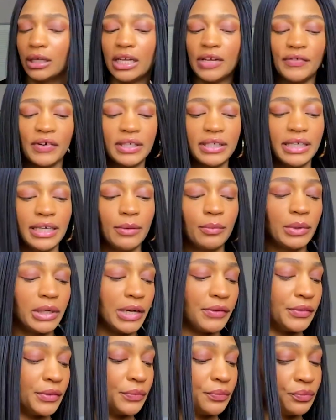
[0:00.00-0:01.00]
If I did,
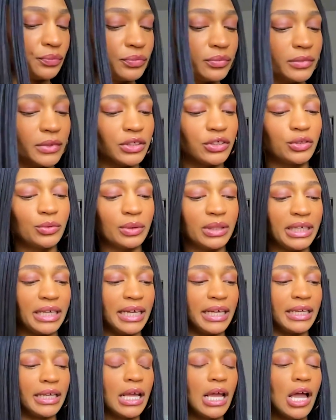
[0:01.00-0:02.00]
whatever. Let's do it
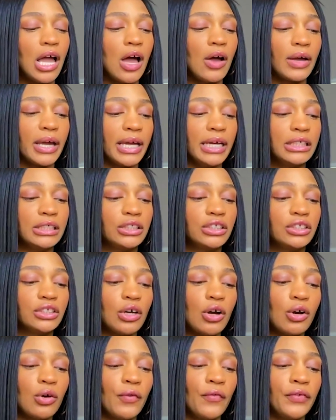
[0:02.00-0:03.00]
again. Okay,
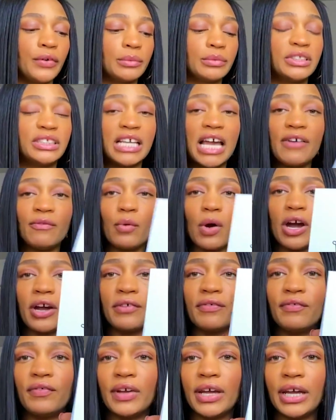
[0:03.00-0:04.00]
so from
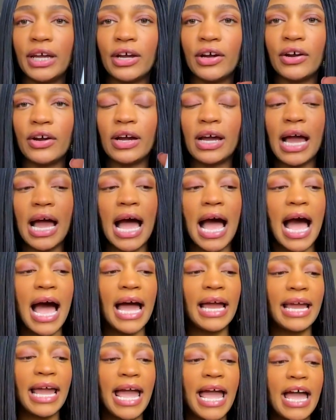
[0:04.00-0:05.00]
Savoir Faire,
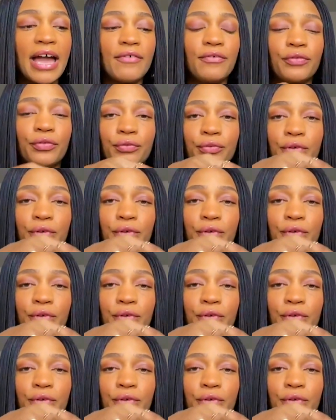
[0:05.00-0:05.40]
I have